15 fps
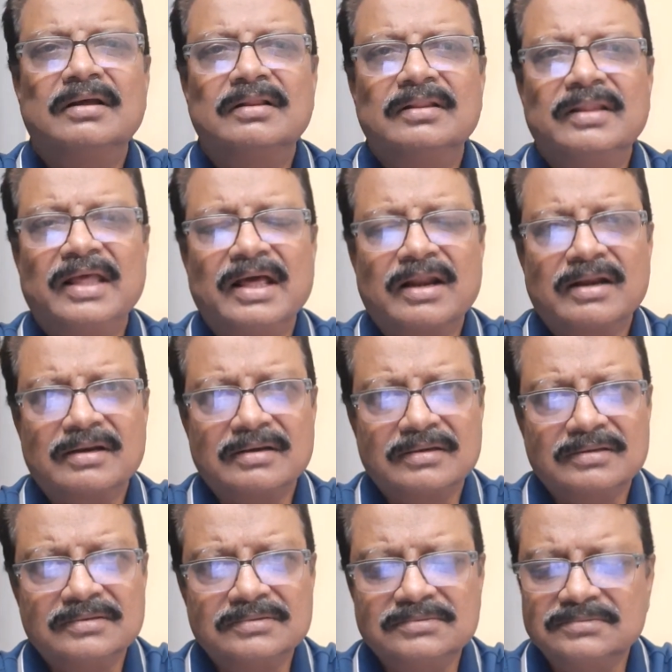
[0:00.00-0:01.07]
their
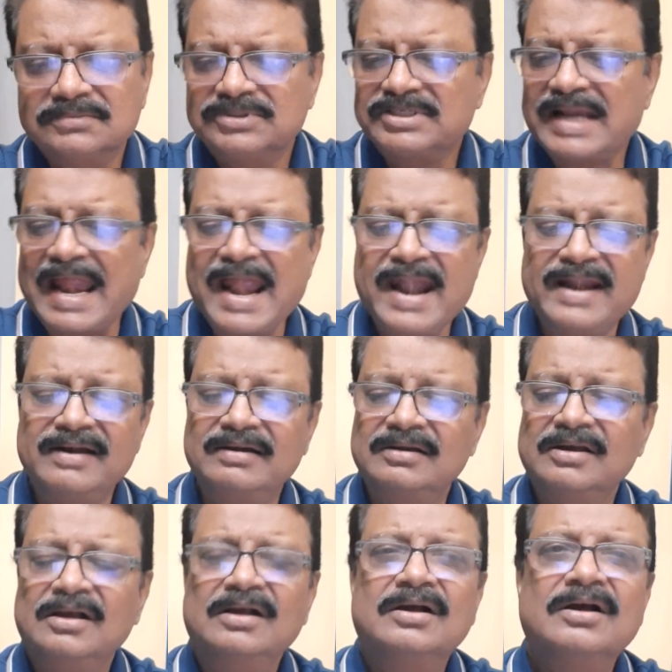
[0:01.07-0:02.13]

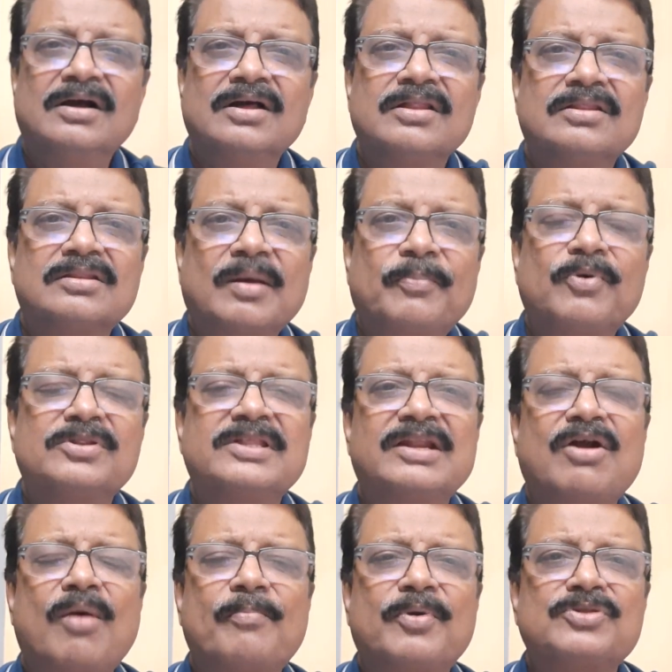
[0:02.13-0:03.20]
stand. Suppose an
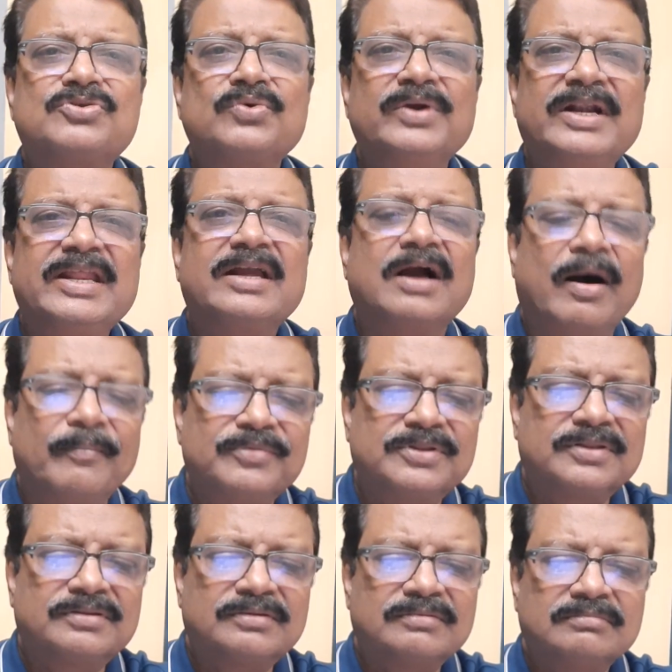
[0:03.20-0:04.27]
opportunity
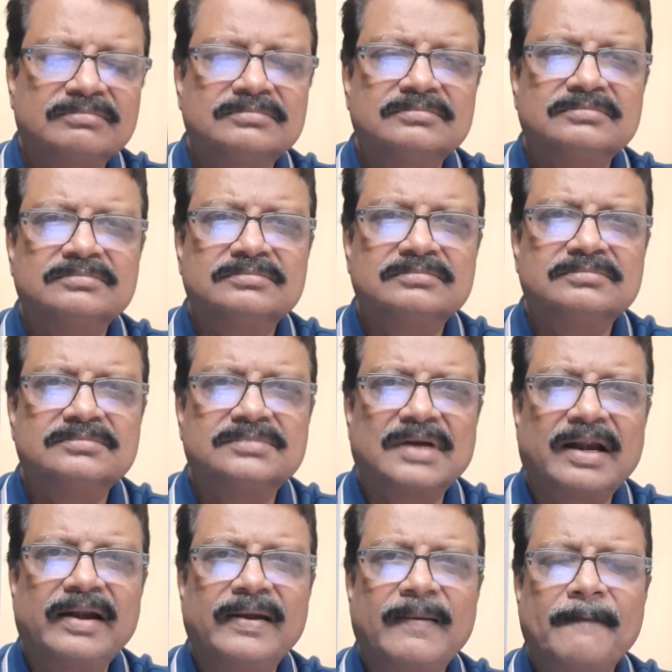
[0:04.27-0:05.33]
comes,
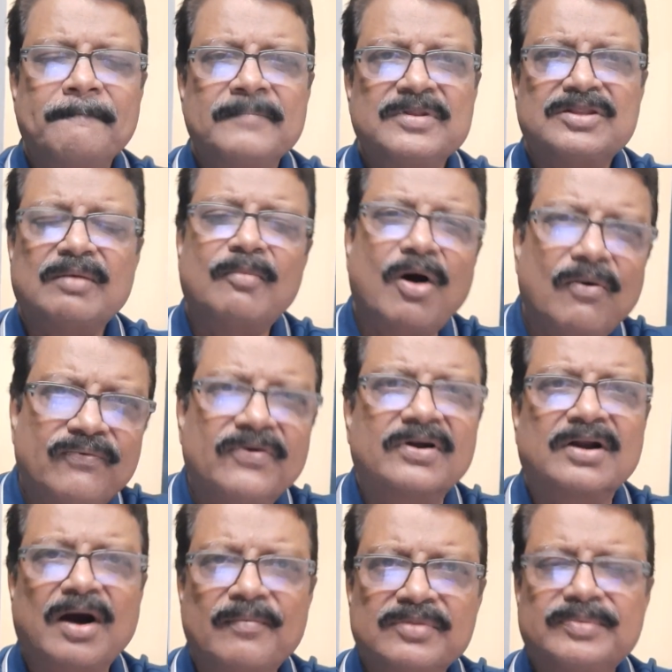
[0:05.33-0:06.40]
right? Some offer
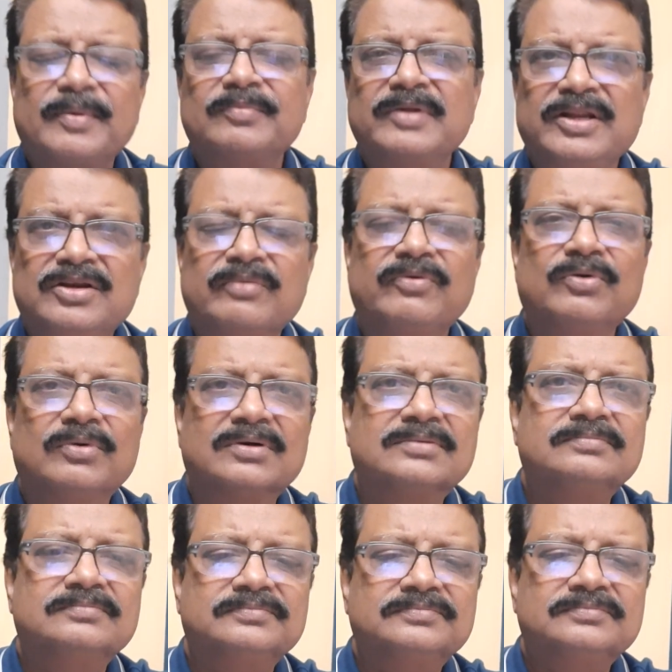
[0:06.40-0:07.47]
comes from the interviewer,
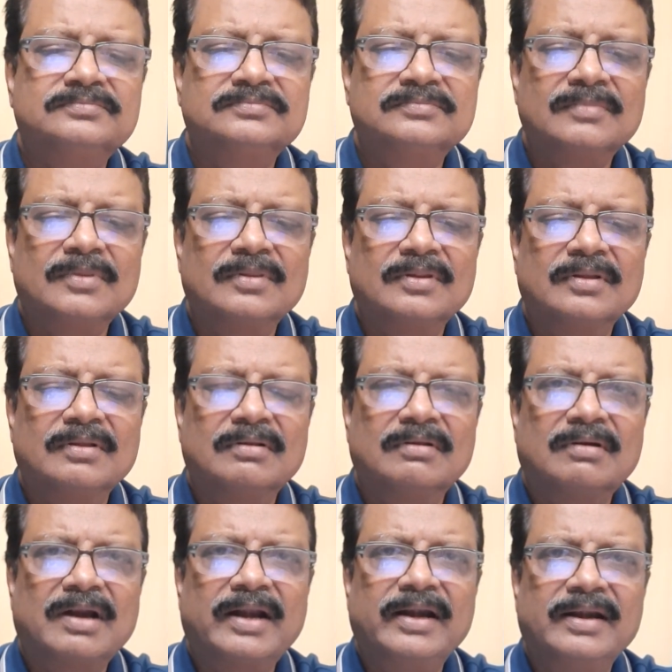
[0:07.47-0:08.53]

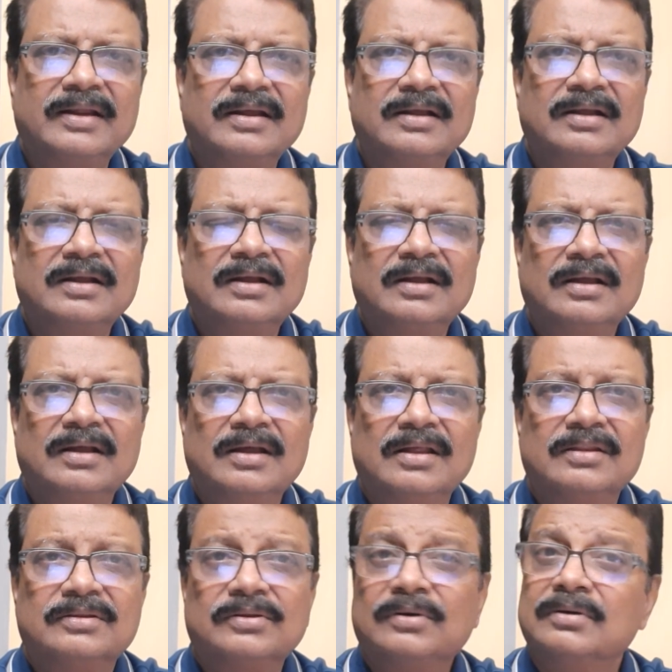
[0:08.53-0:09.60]
right?
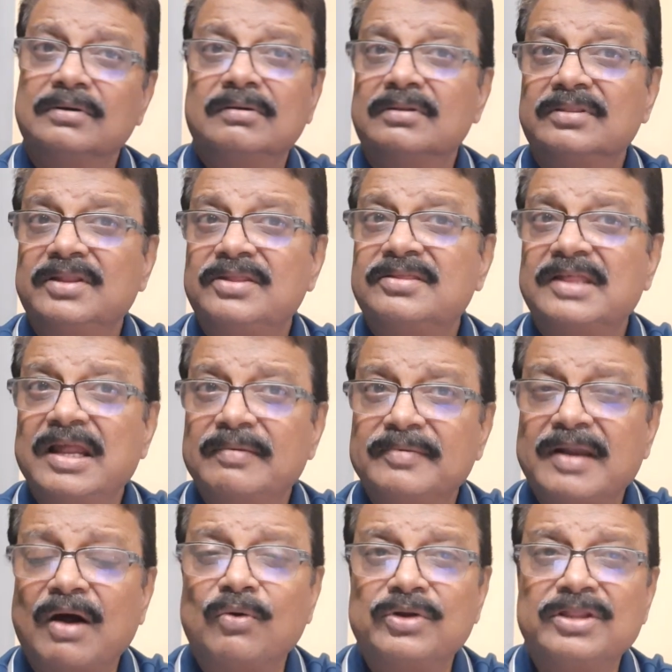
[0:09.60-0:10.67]
So the
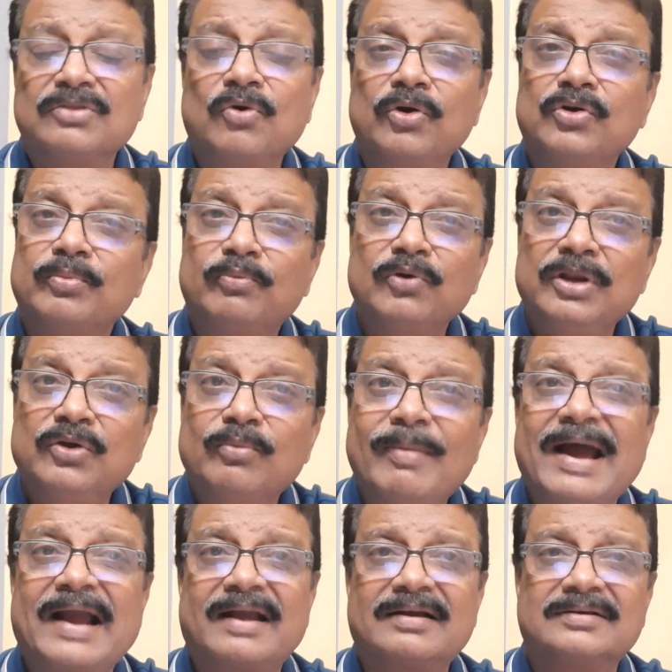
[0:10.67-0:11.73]
self-doubt is going to pull you
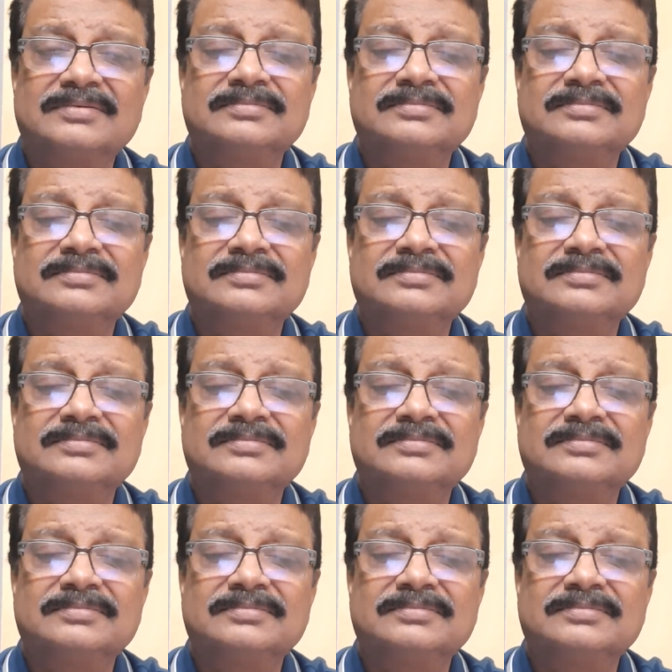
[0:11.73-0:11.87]
back,